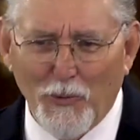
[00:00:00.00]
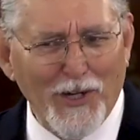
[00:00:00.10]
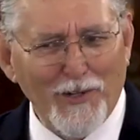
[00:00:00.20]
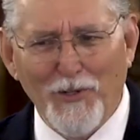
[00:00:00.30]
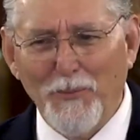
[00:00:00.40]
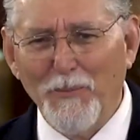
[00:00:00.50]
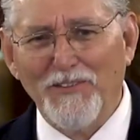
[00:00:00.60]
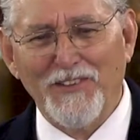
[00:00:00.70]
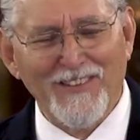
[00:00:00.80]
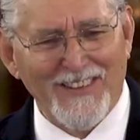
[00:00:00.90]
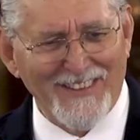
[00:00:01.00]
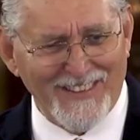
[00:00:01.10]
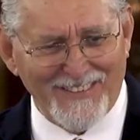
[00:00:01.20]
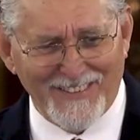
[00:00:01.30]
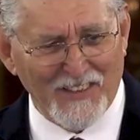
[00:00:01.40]
We're not going to miss this
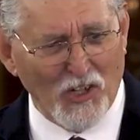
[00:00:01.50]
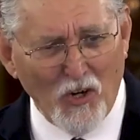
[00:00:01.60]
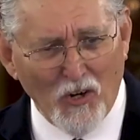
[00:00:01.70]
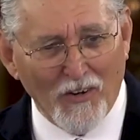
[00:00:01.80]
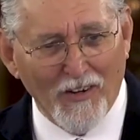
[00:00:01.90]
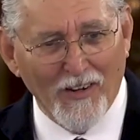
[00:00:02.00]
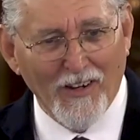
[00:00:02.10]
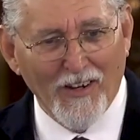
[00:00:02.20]
existence at all.